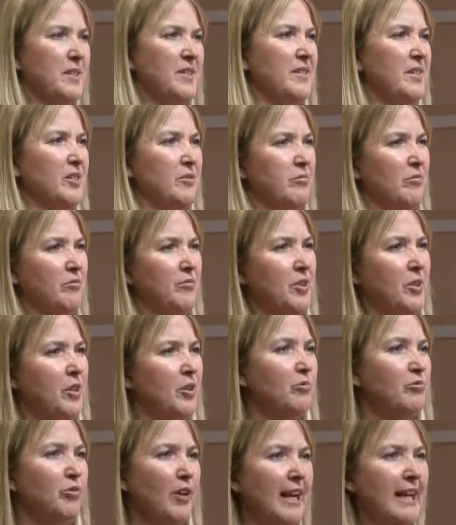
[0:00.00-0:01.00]
Business
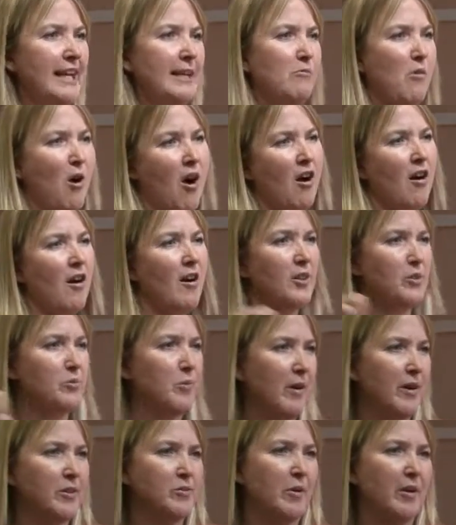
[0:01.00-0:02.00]
Review really worked,
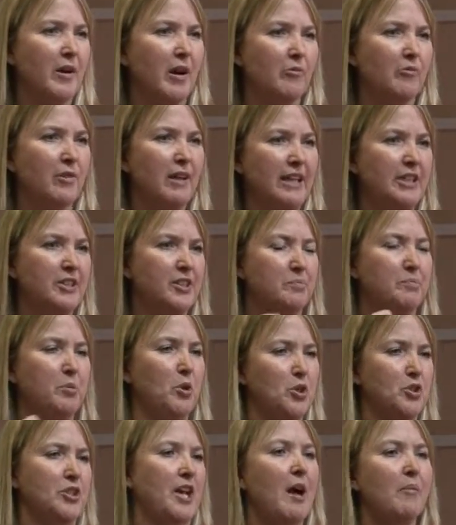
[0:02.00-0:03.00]
whereas when I really just
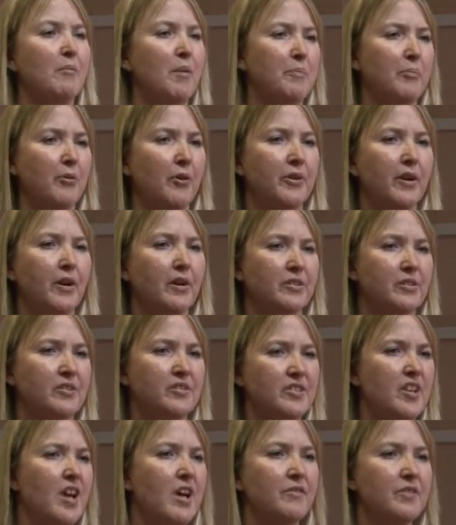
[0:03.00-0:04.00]
pushed out my products
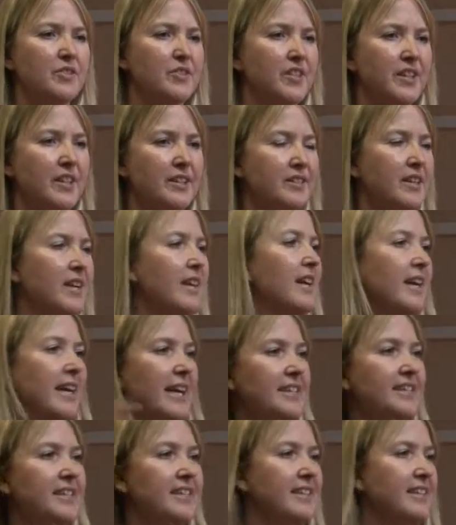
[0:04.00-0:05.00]
and services,
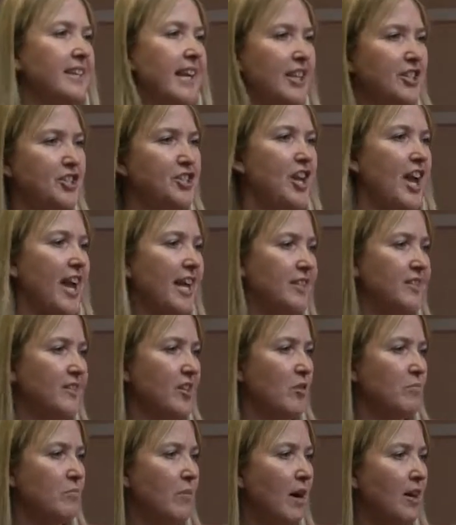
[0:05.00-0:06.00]
it didn't get shared
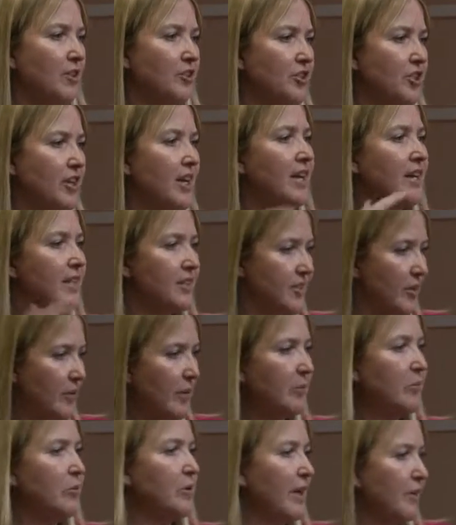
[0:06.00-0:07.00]
so much. So
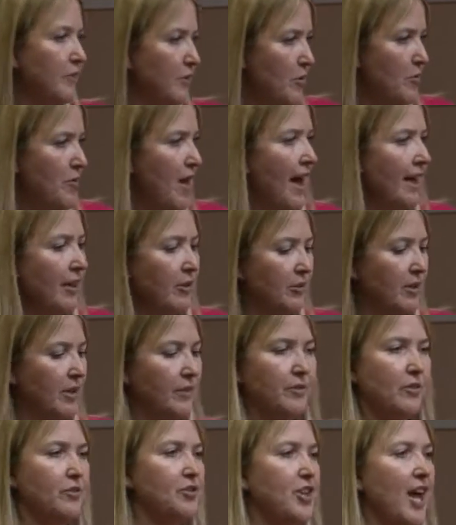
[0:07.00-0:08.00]
it will give you that. It will
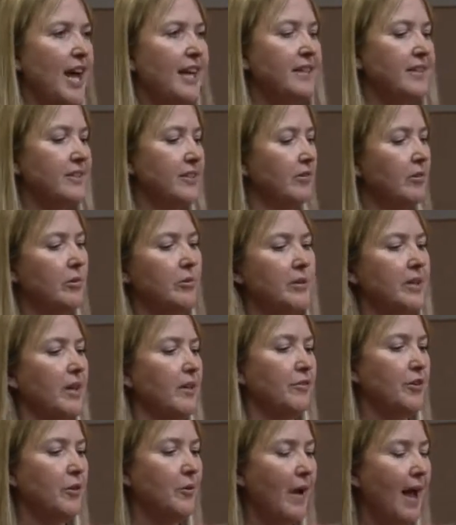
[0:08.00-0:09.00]
give you gender, it will
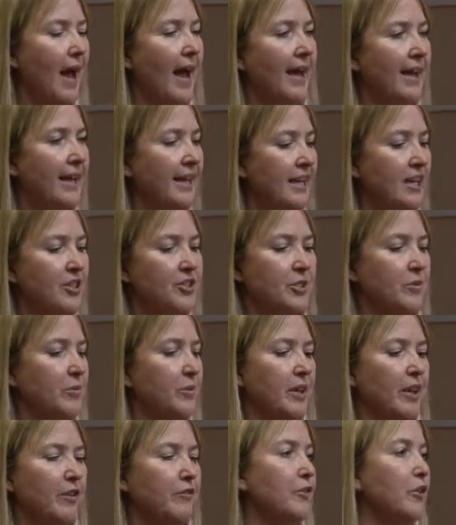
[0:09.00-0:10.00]
give you age, it
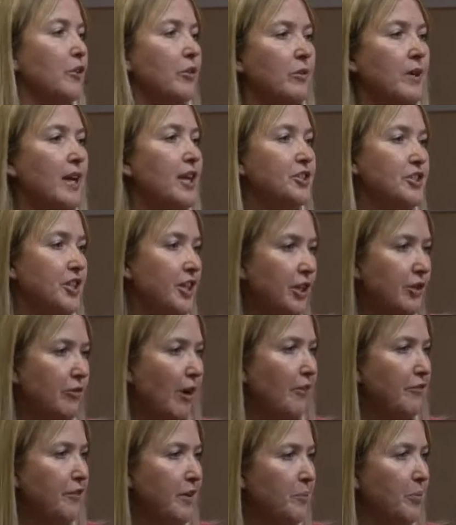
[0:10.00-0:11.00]
will give you
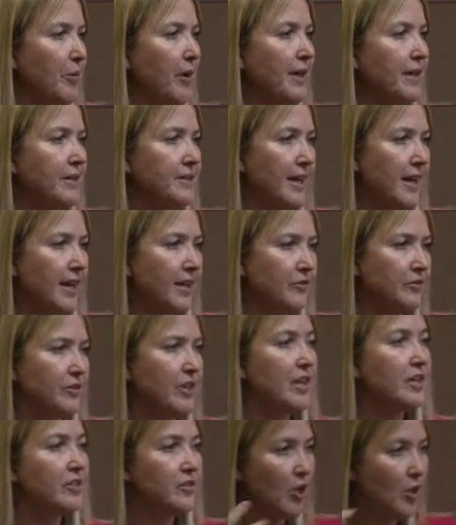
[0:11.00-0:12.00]
geographic breakdown.
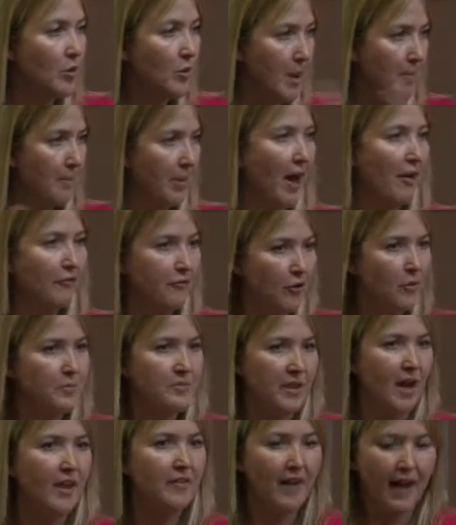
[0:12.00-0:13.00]
So
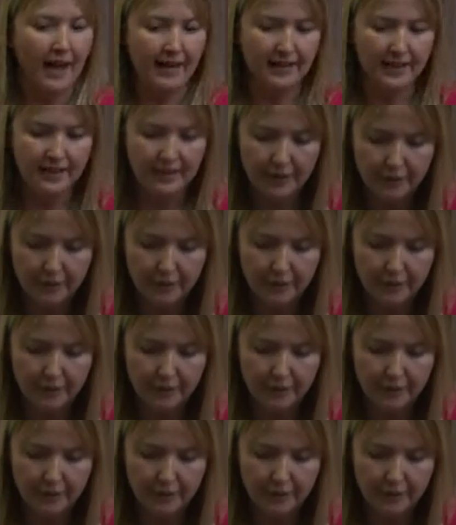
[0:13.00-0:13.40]
platforms like that can